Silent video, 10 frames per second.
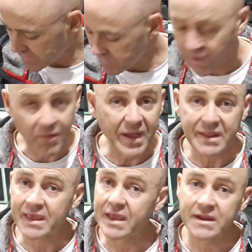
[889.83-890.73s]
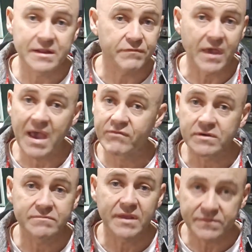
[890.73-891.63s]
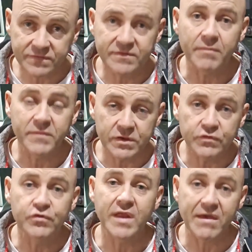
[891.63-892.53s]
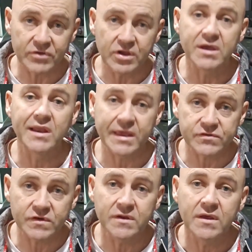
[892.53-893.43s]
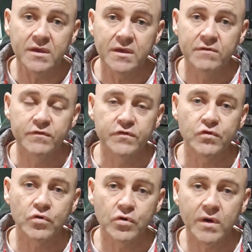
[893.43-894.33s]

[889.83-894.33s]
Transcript: Go out and get it if you haven't. It's something you should have in your collection for sure.